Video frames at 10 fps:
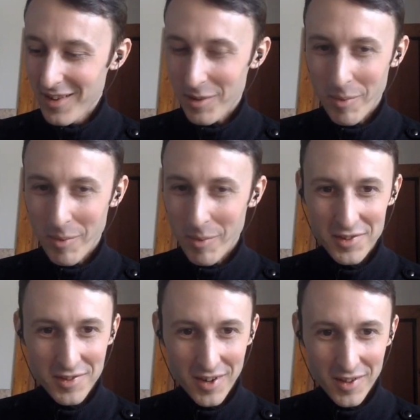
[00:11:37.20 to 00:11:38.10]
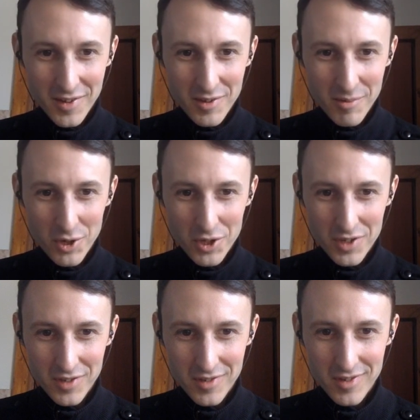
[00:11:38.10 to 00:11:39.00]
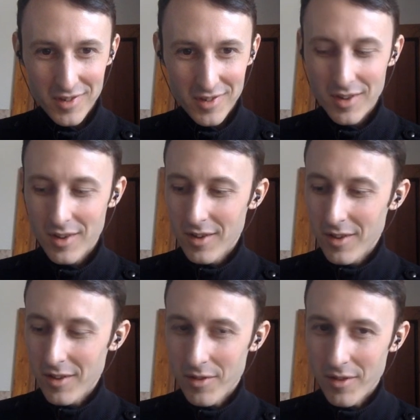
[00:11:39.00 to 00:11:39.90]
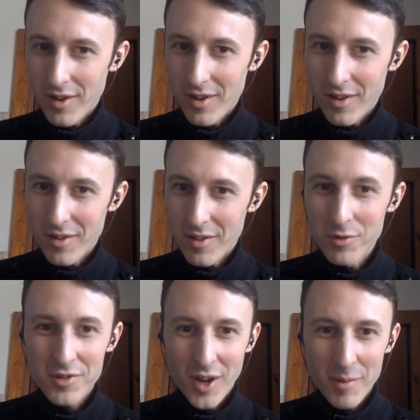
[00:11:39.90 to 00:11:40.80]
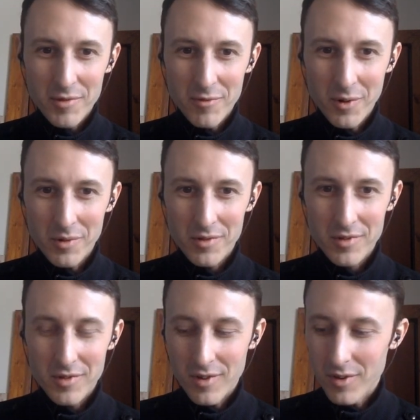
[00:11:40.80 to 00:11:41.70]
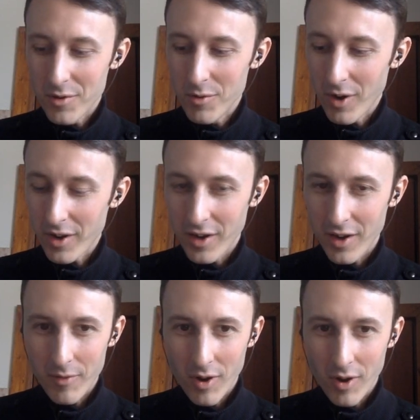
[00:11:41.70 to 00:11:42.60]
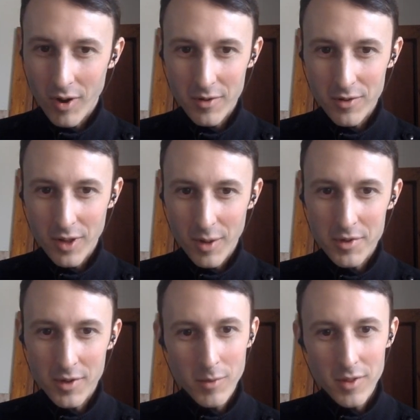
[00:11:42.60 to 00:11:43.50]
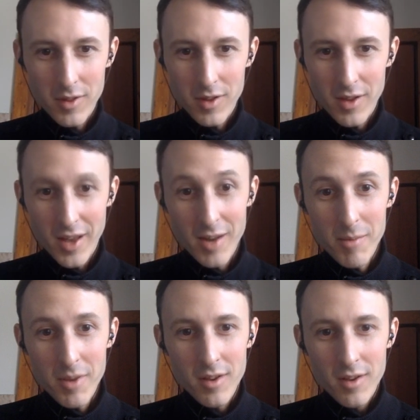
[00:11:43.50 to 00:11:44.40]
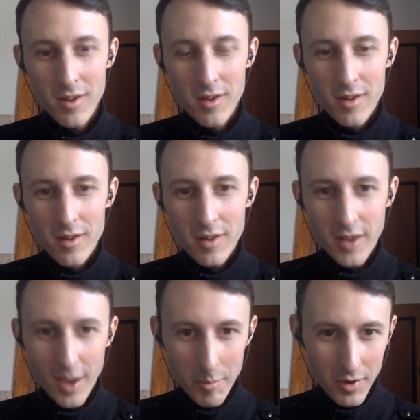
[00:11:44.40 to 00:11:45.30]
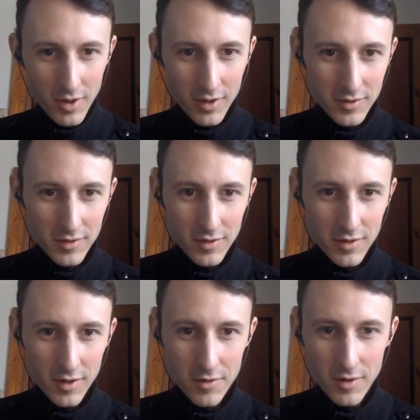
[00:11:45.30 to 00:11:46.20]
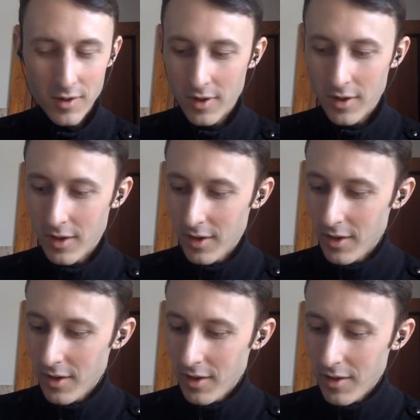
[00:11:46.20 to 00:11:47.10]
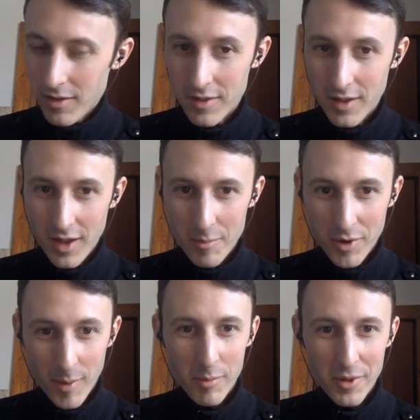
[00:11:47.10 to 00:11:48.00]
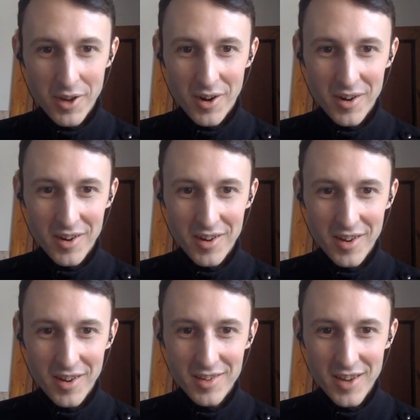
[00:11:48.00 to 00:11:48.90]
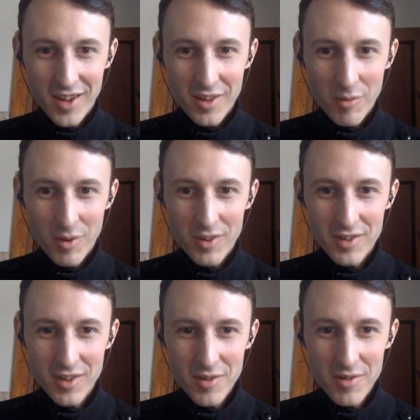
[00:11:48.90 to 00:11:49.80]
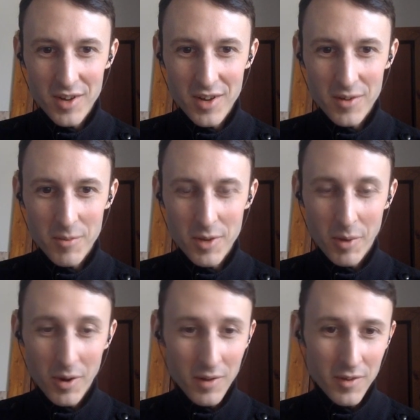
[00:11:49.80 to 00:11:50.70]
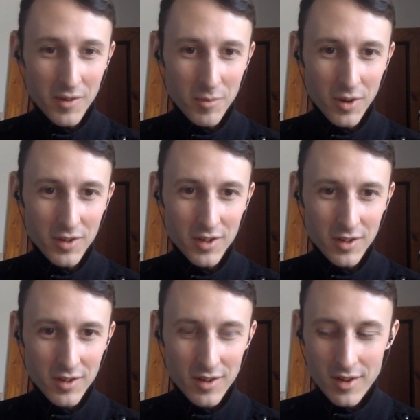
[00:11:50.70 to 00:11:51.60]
buyers and sellers, the merchants, those types of folks who are kind of often lumped in with the enemy, the capitalists, etc. They probably are exactly the ones that you need to be a part of this project.